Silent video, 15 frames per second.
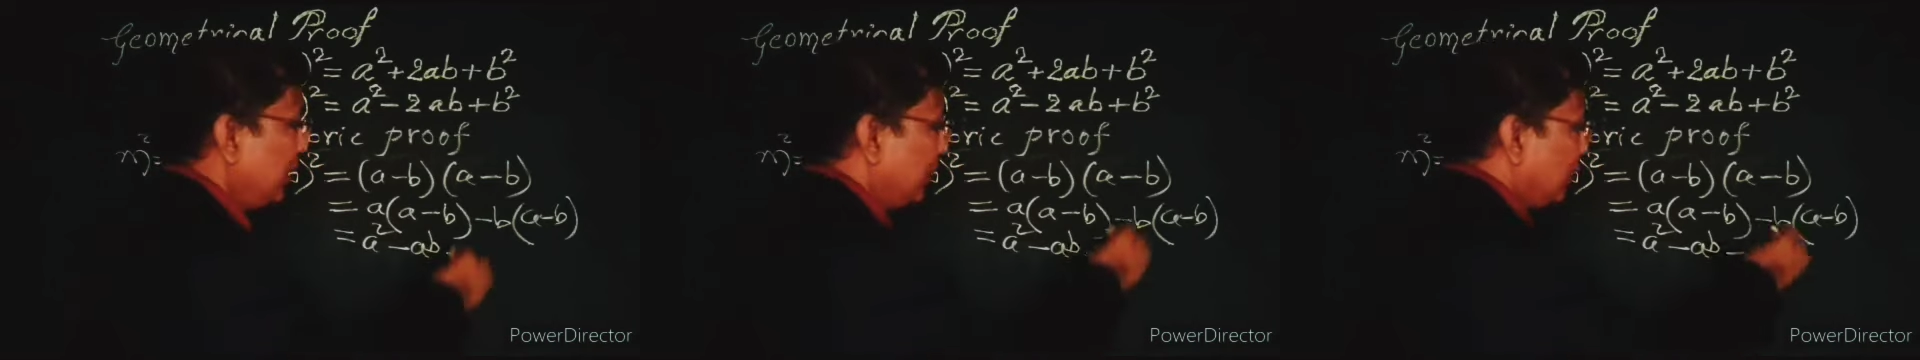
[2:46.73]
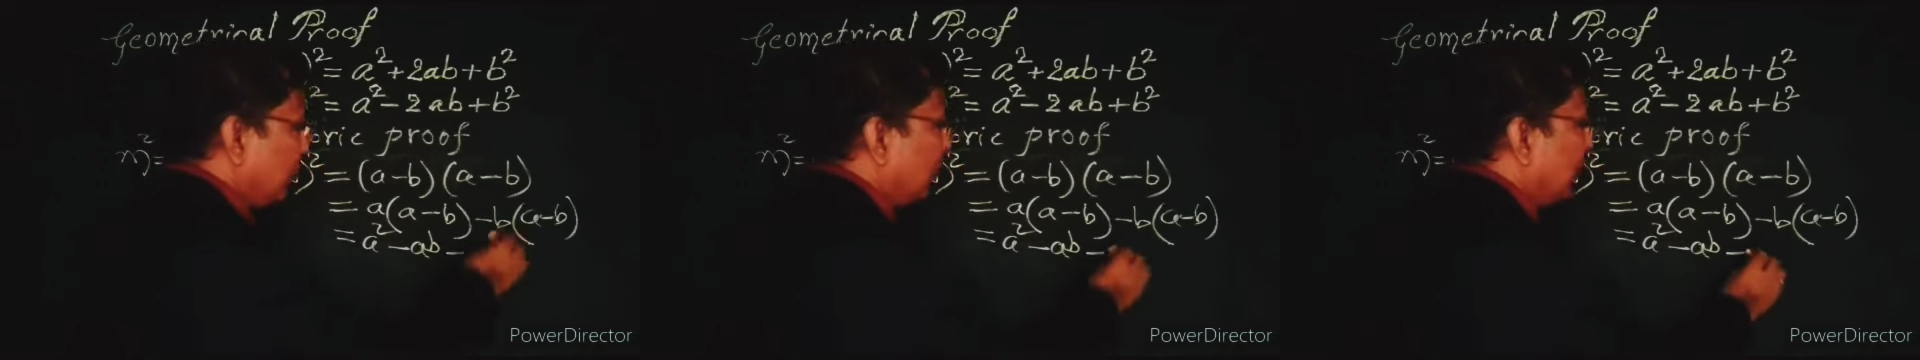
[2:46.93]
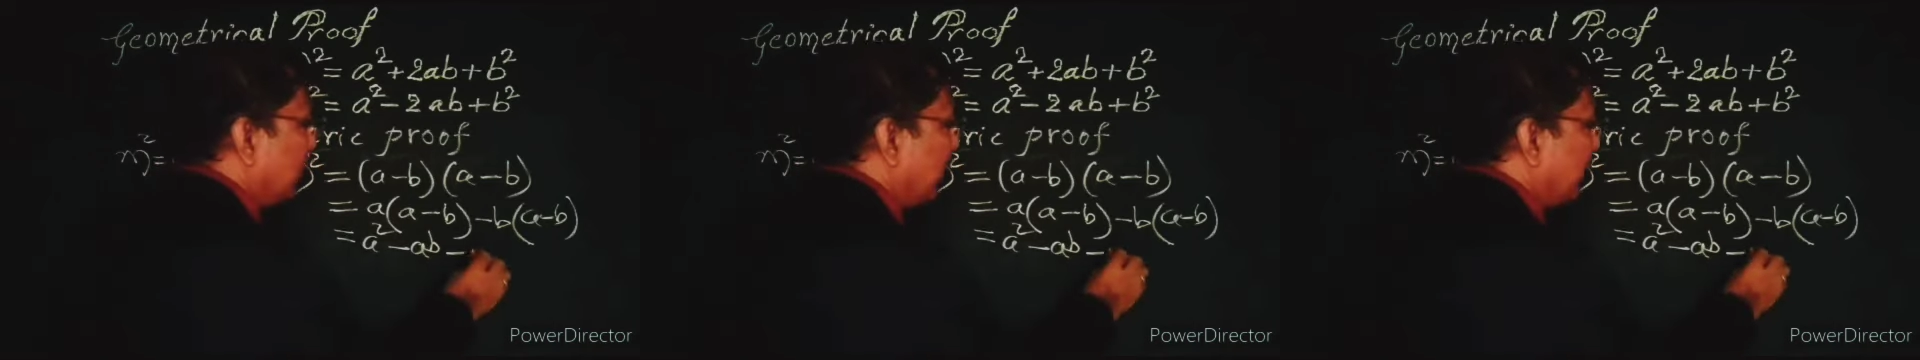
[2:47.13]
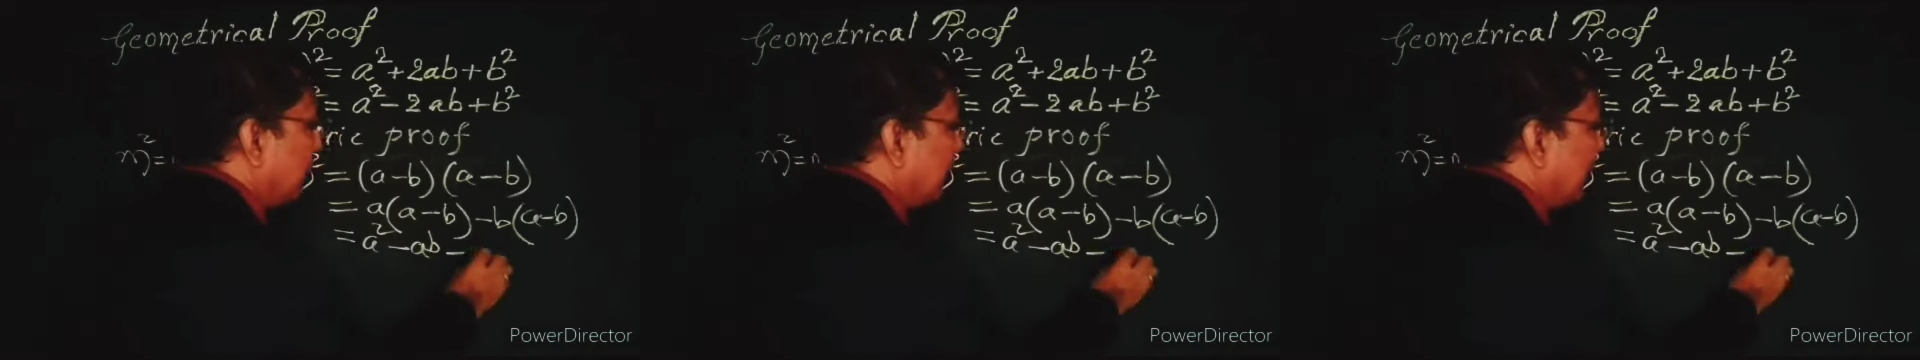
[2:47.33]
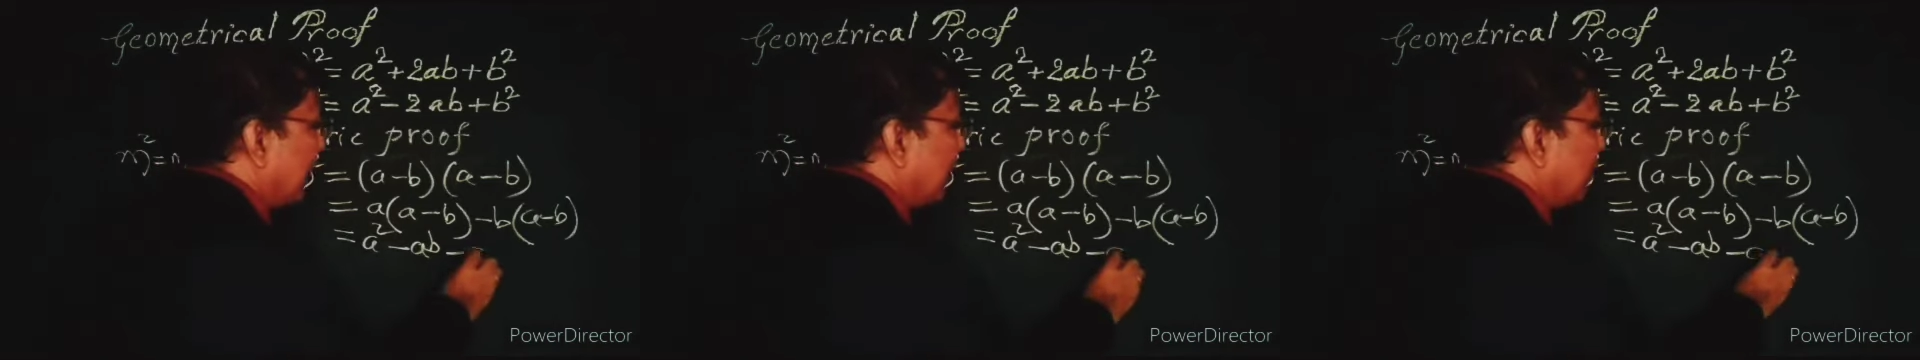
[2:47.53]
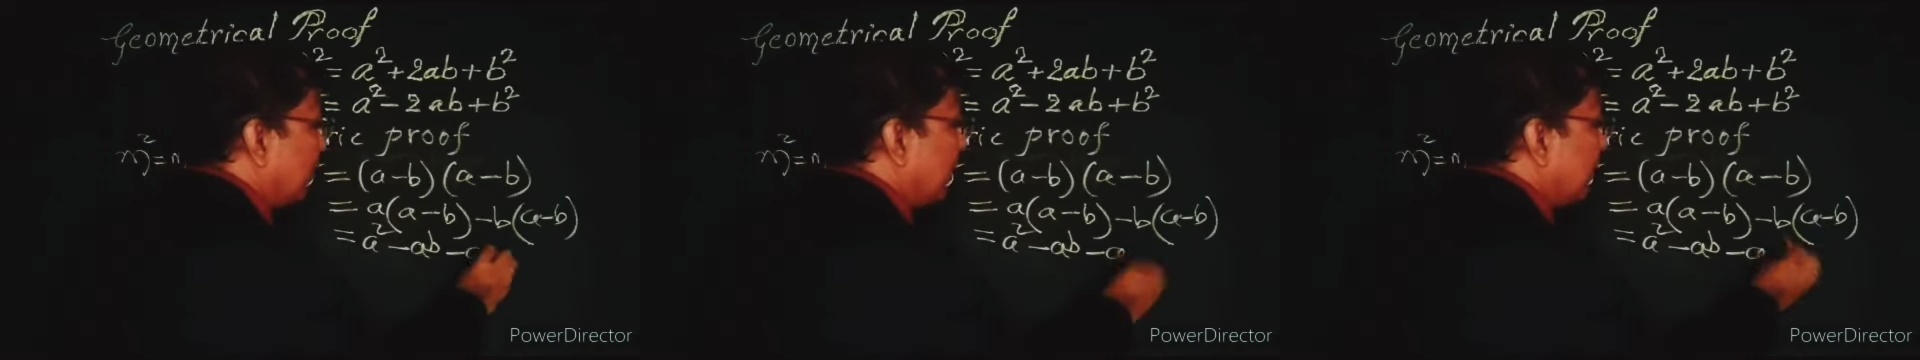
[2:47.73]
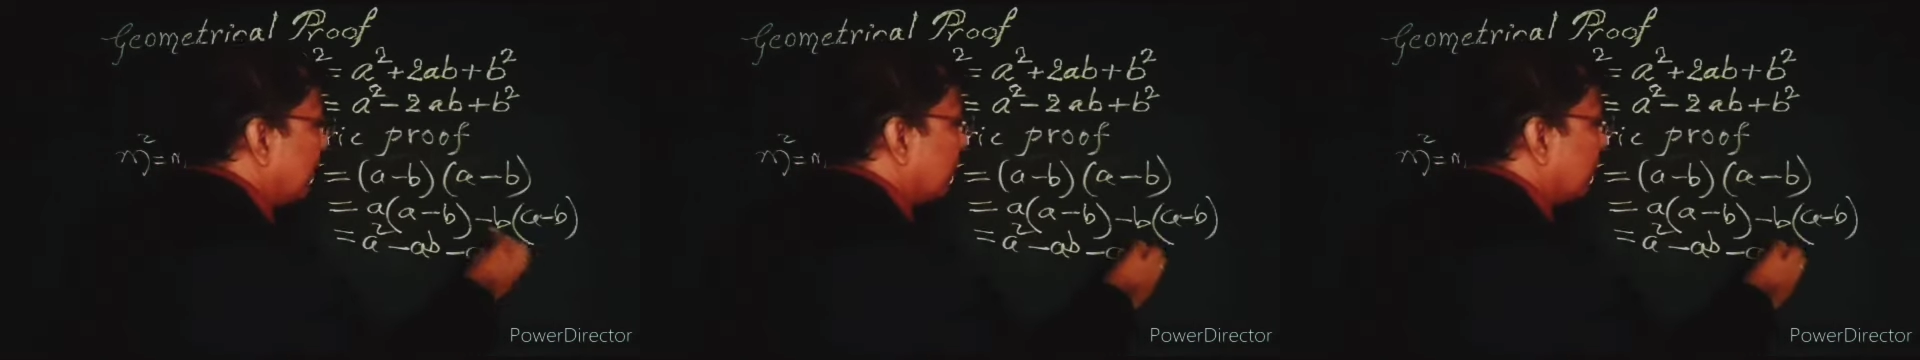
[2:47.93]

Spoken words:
it will be ab